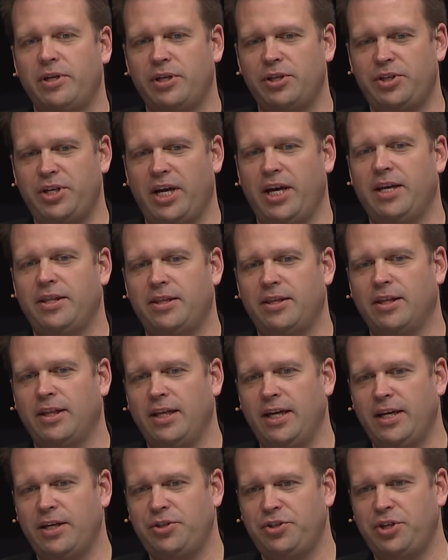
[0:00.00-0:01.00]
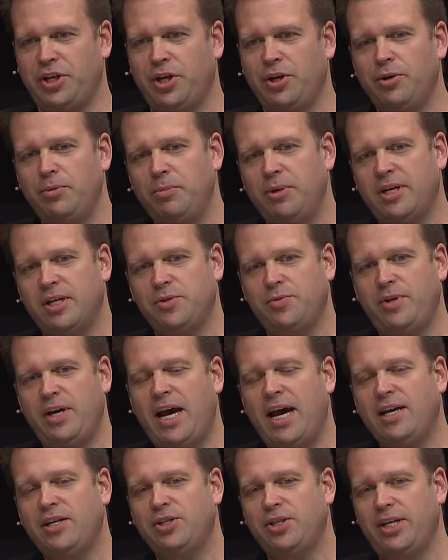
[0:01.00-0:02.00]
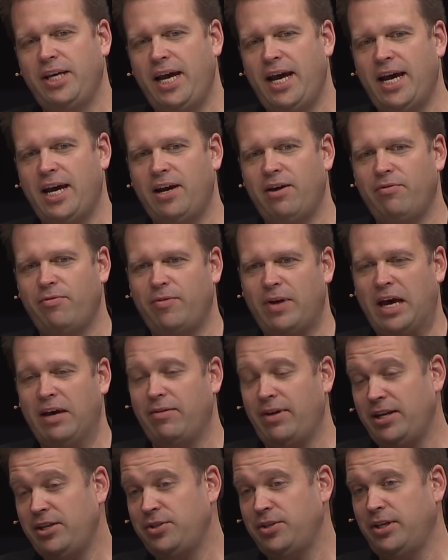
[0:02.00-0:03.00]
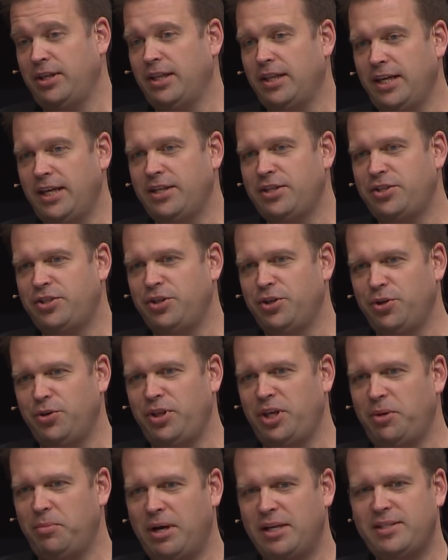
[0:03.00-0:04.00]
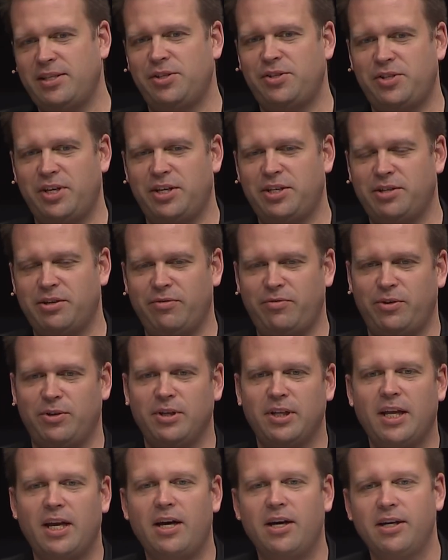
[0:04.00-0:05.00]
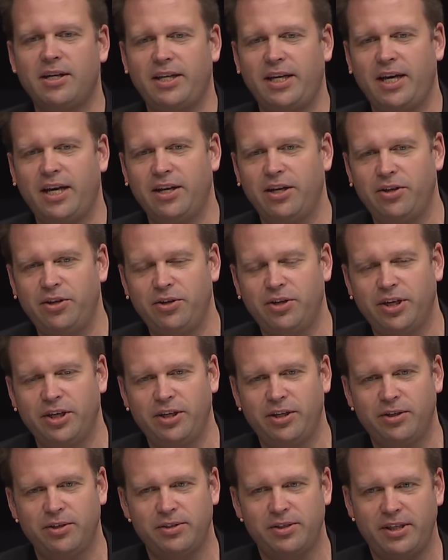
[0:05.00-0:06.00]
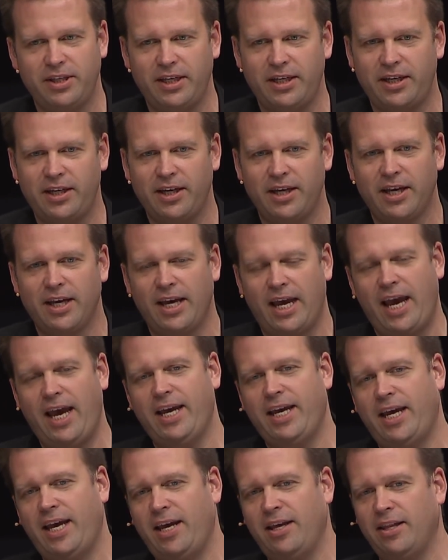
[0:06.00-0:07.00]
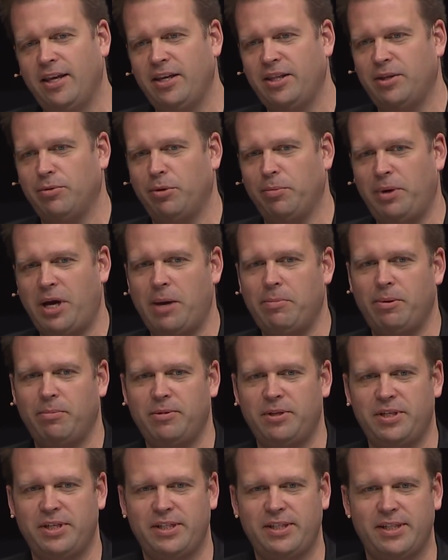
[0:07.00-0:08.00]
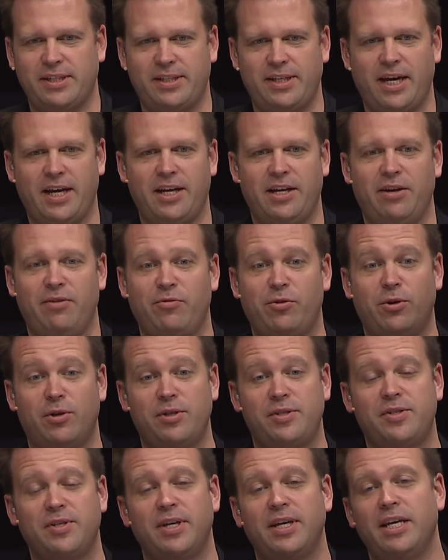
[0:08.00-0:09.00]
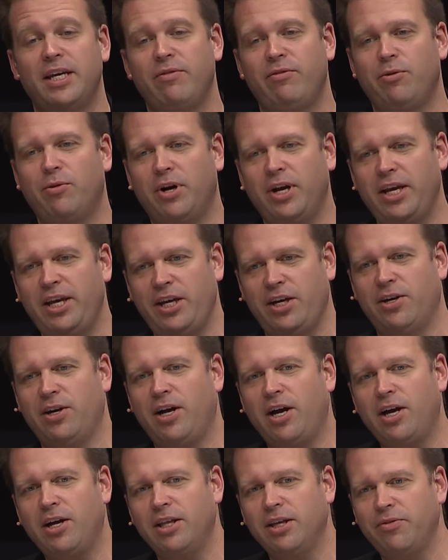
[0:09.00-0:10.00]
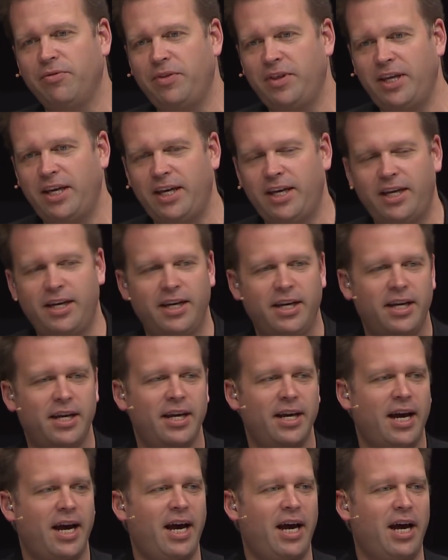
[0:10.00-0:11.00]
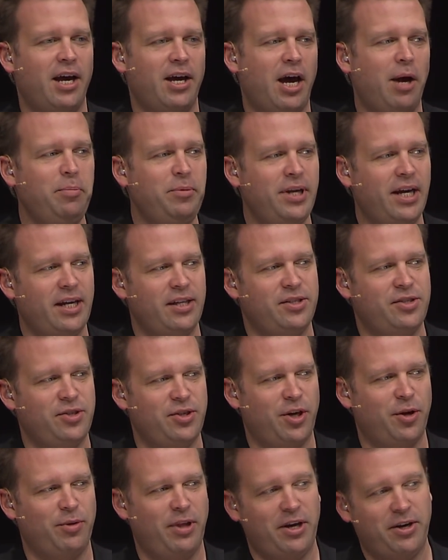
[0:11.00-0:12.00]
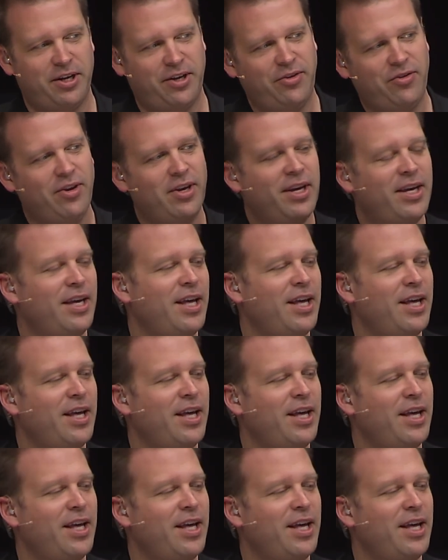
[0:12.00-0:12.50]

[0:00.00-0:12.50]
you can check out the link shown because we actually have, I've actually linked to the Message Center if you're logged in, and you can use the AKA link that will pop up in just a second. And of course, if you want to hear all of the updates, oh, there it is.